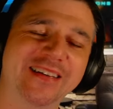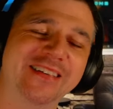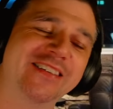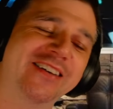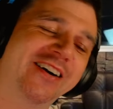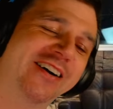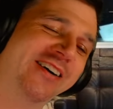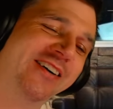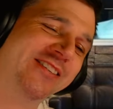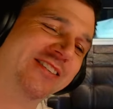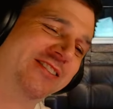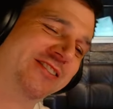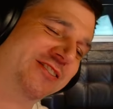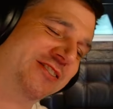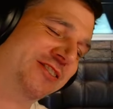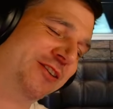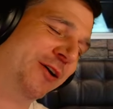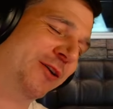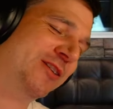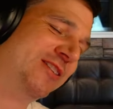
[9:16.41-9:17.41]
Yo,
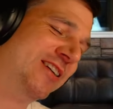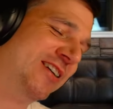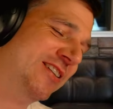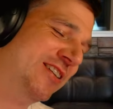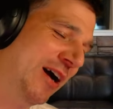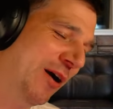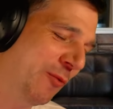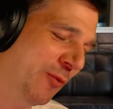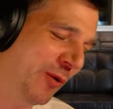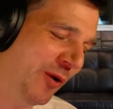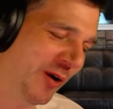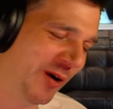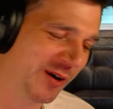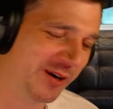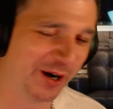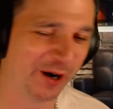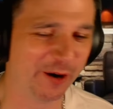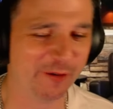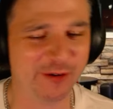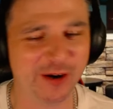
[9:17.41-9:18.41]
do such a
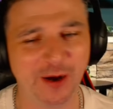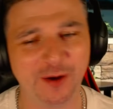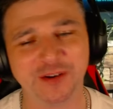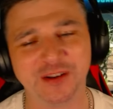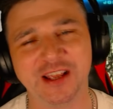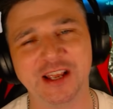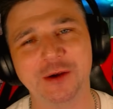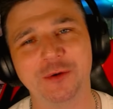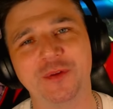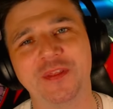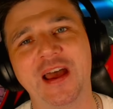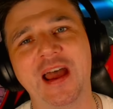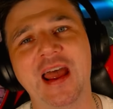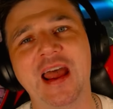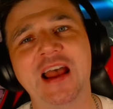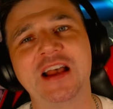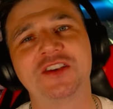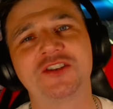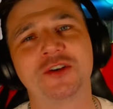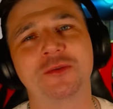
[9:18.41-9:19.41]
walk around here with an
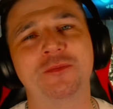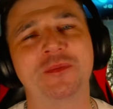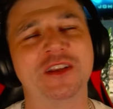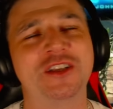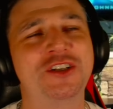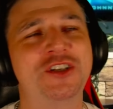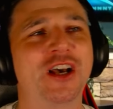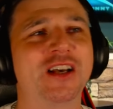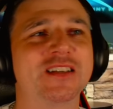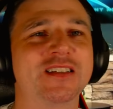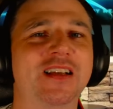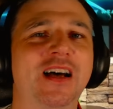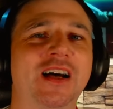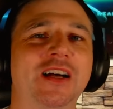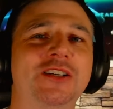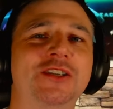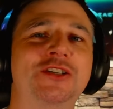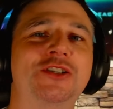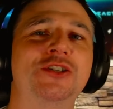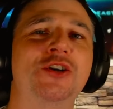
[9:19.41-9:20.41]
S on my chest
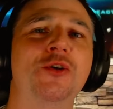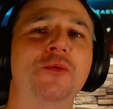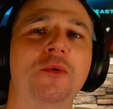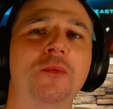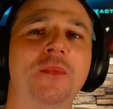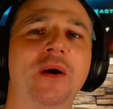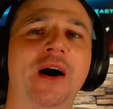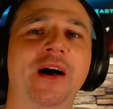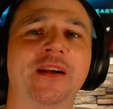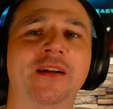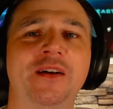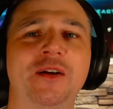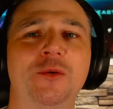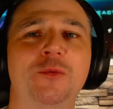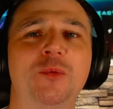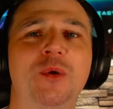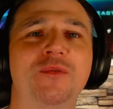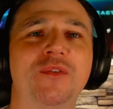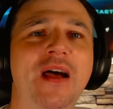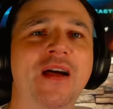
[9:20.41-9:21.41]
like Superman
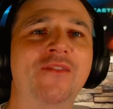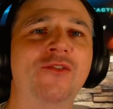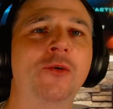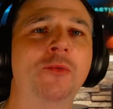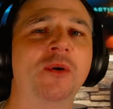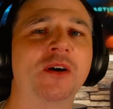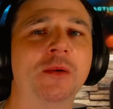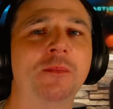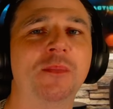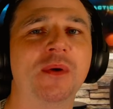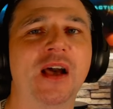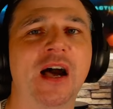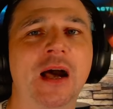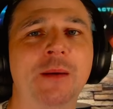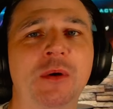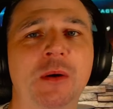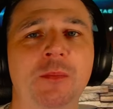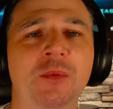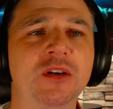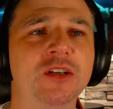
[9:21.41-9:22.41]
with everybody
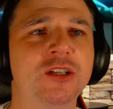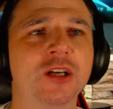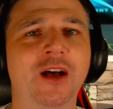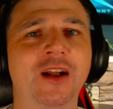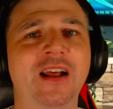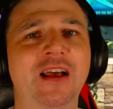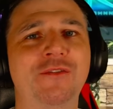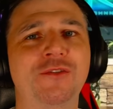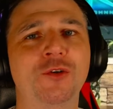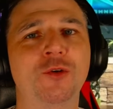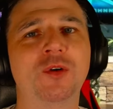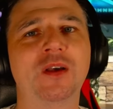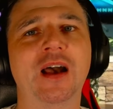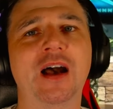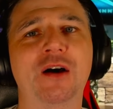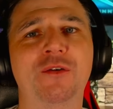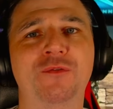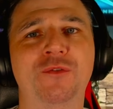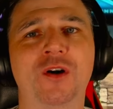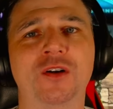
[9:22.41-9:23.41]
behind me. But it's all right, if you
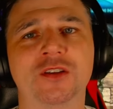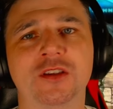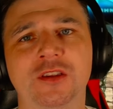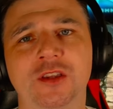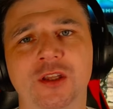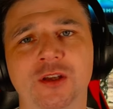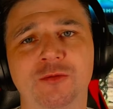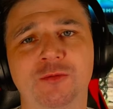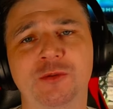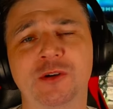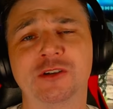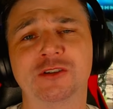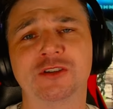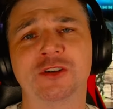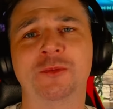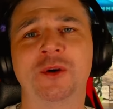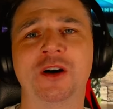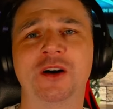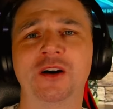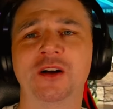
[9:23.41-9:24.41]
can't afford to do
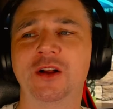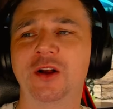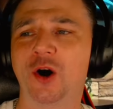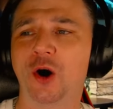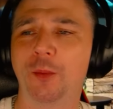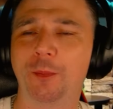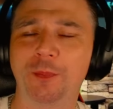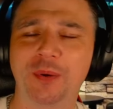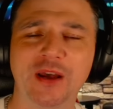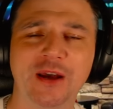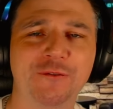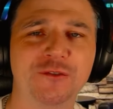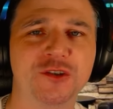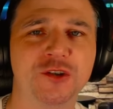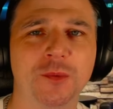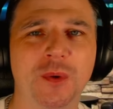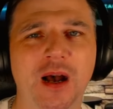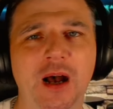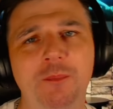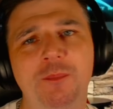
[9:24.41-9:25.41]
something or pay for
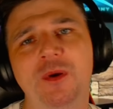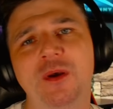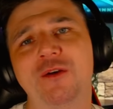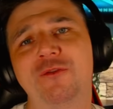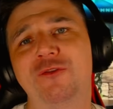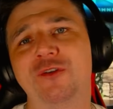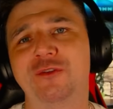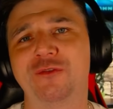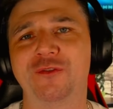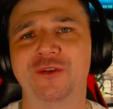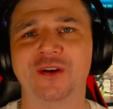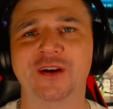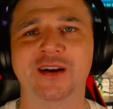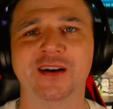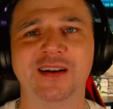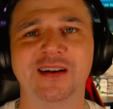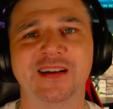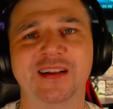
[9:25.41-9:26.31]
something, I'll pay for it for you.